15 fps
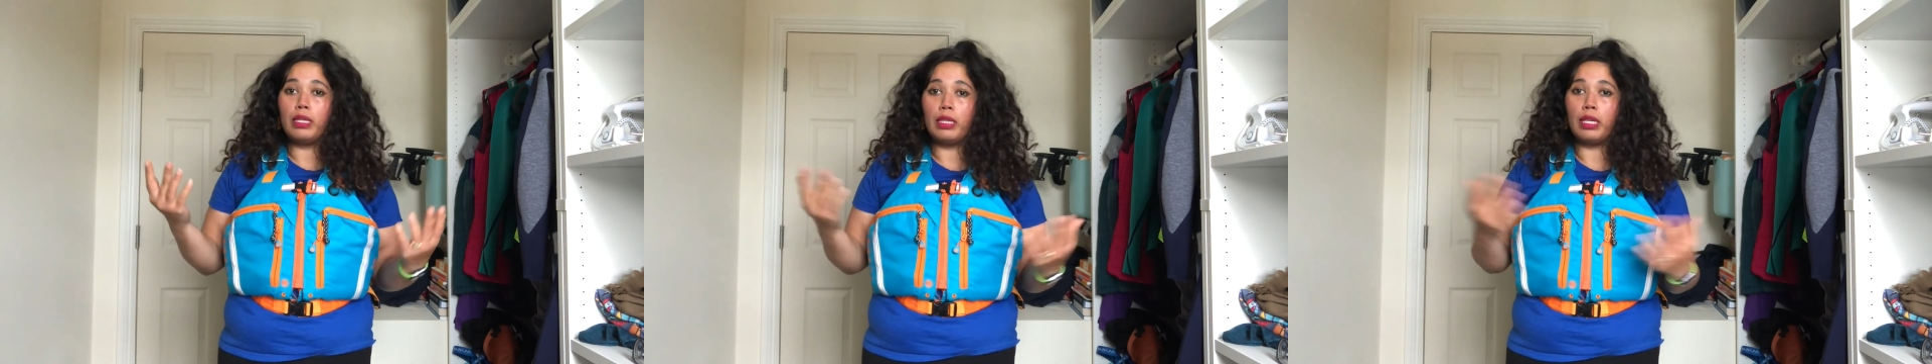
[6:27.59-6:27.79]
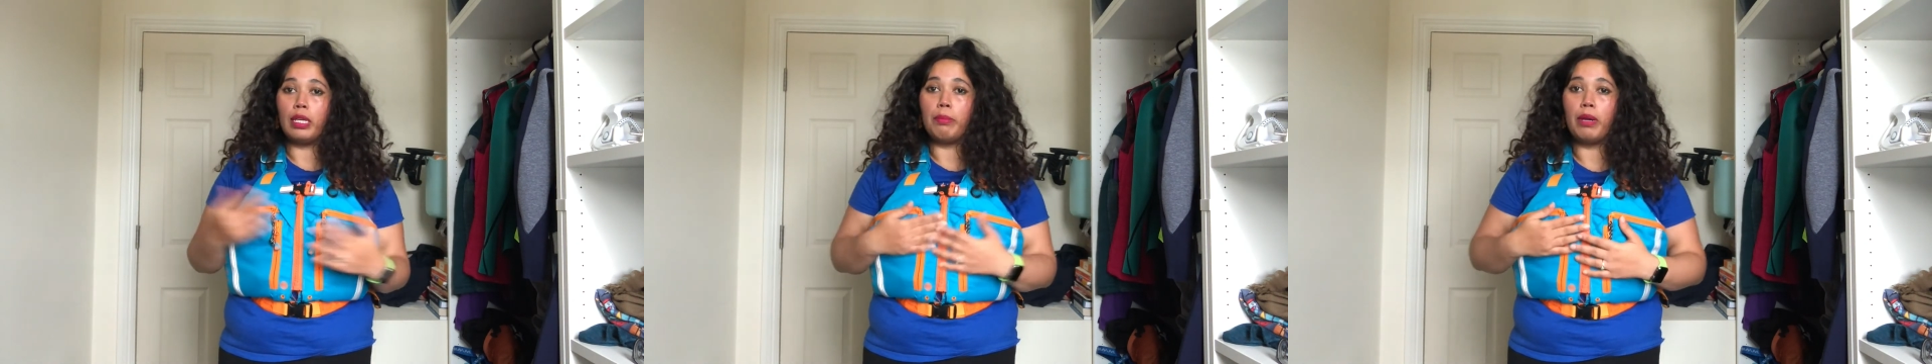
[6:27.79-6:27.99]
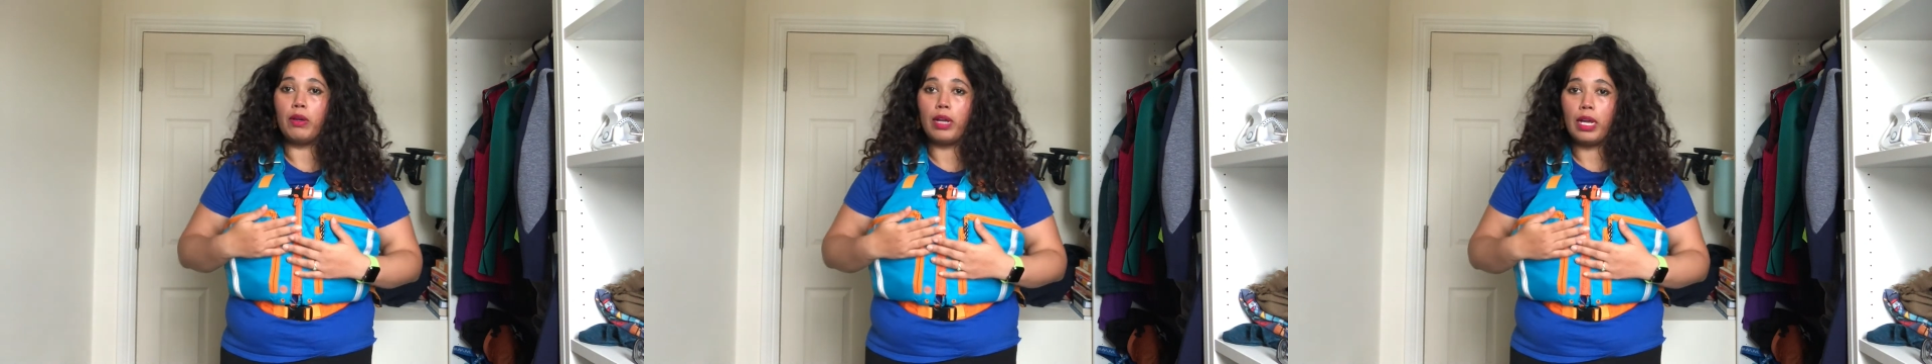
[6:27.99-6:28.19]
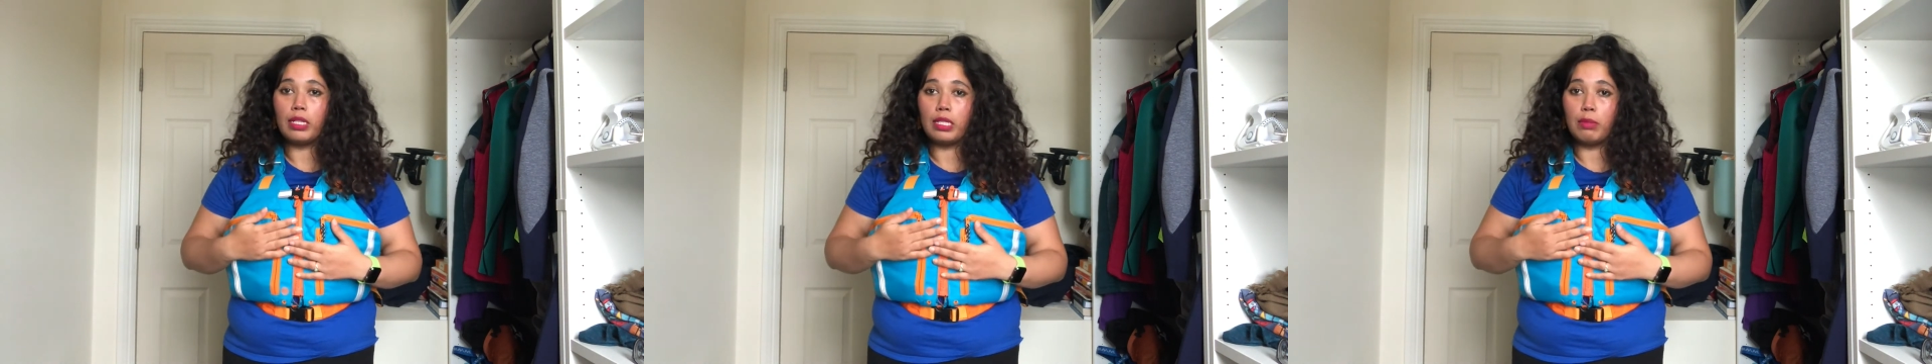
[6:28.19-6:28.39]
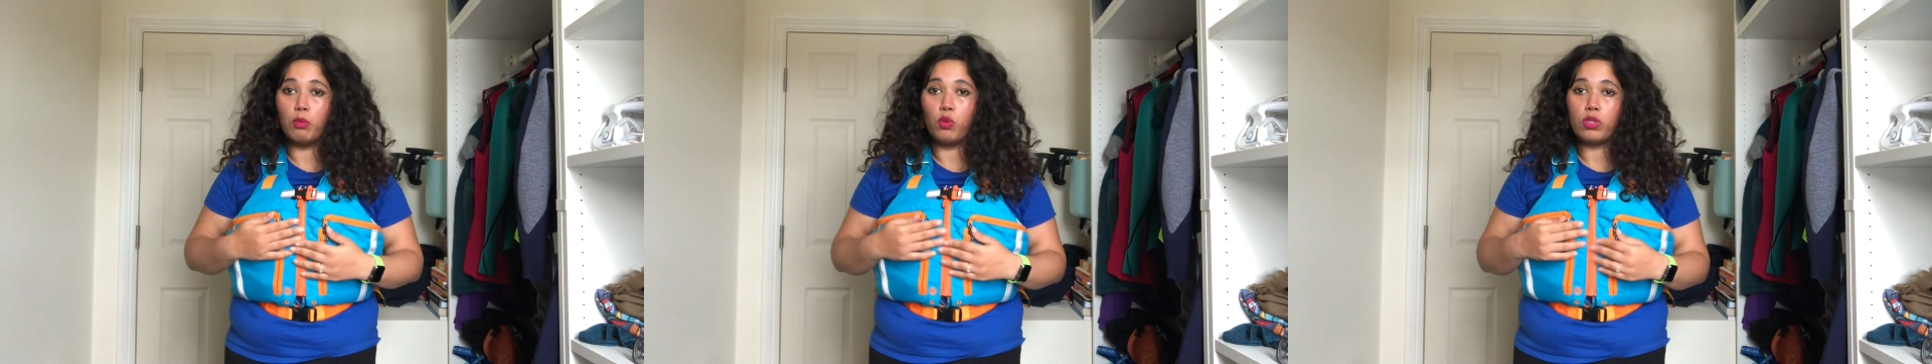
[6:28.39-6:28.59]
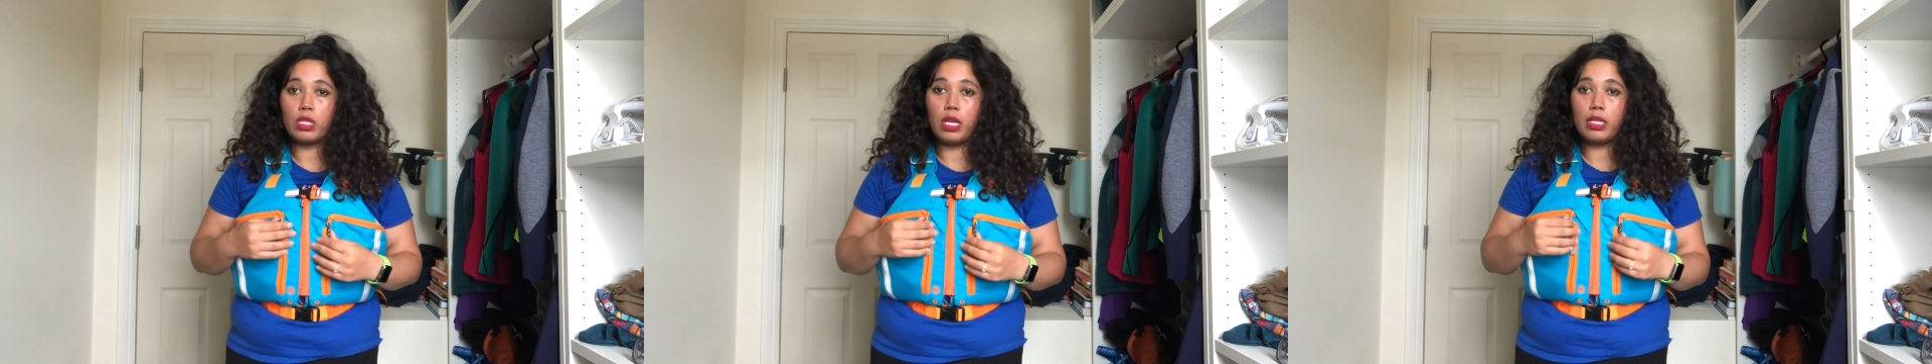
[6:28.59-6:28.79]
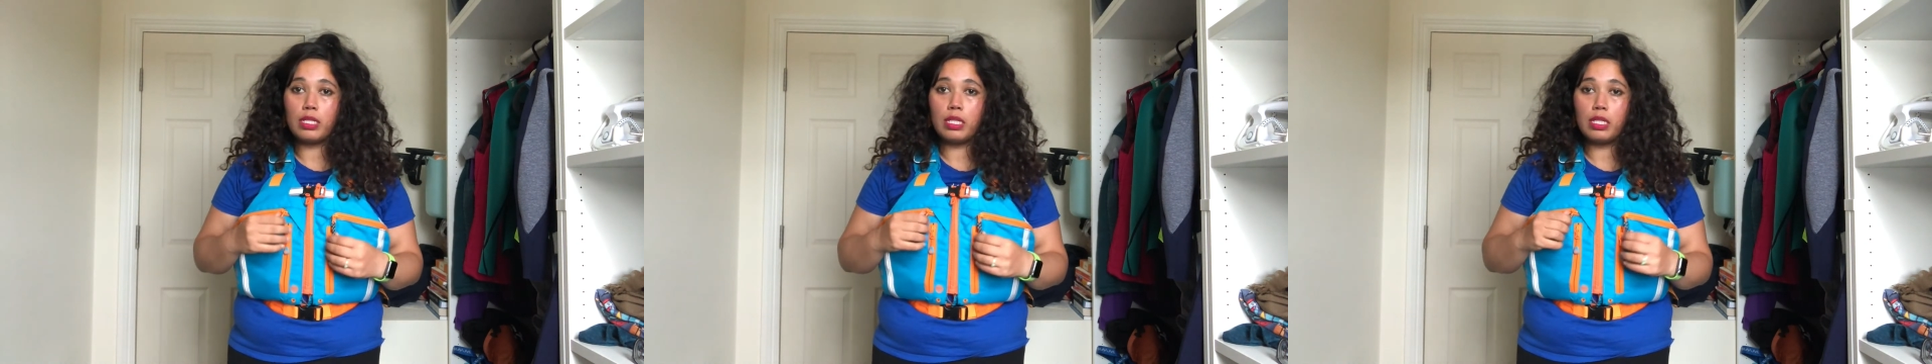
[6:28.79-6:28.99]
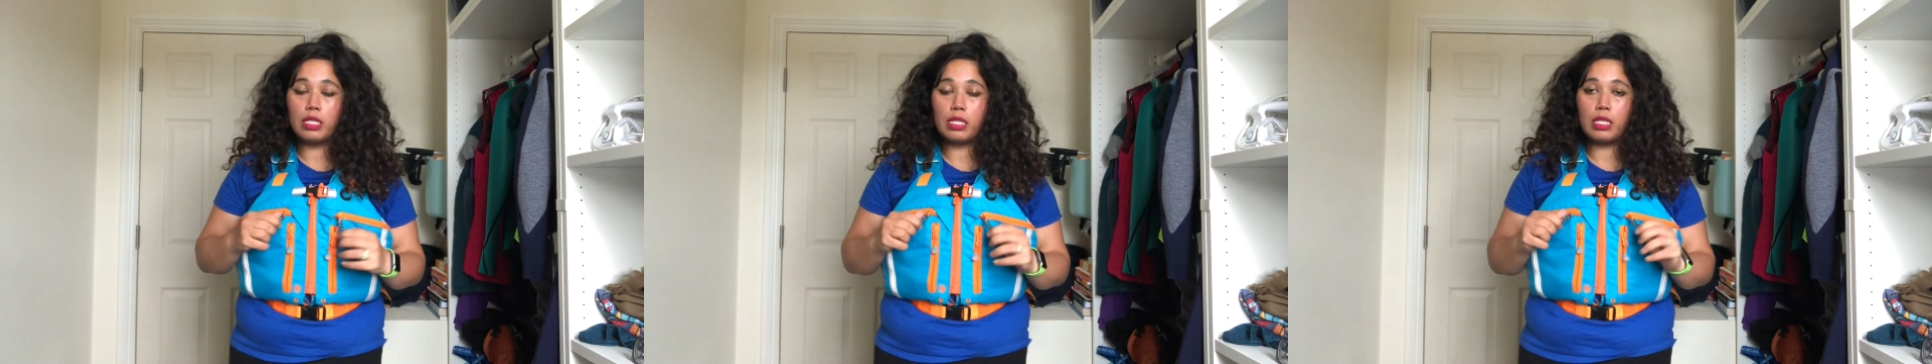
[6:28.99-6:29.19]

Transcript: think about adding more sizes.